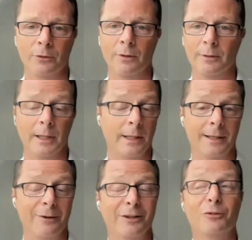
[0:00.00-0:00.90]
So,
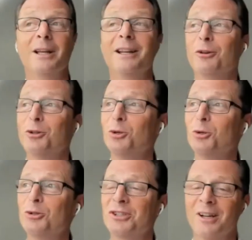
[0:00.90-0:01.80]
it's really a
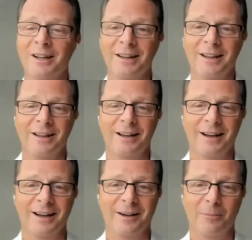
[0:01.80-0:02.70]
huge
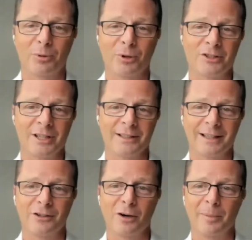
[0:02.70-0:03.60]
project
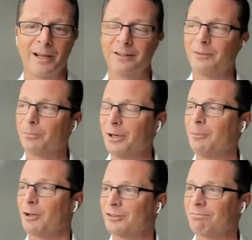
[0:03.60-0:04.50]
that combines
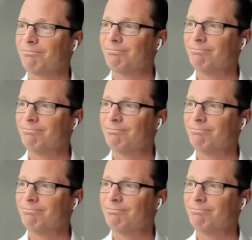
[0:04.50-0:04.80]
pretty much